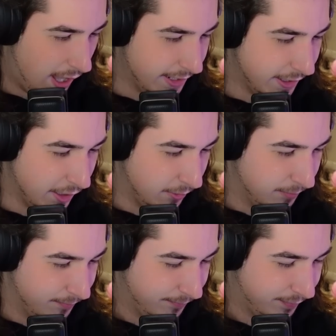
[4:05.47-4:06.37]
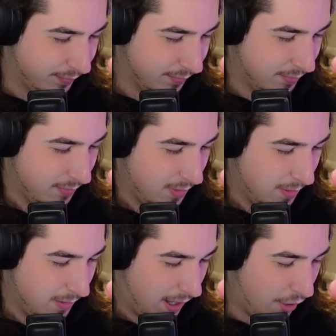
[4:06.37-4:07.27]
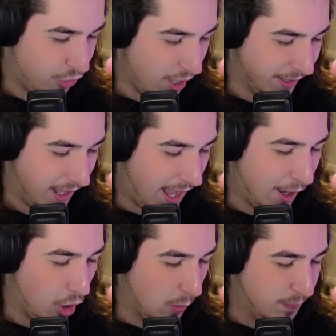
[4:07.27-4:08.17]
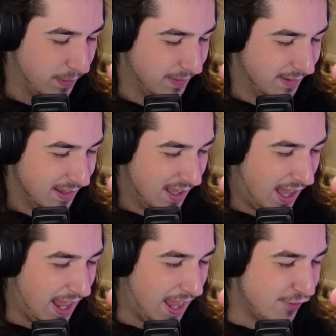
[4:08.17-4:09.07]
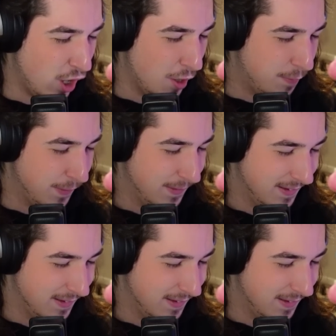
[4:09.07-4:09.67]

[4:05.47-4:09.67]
I can kill. I think. I hope. I have hope.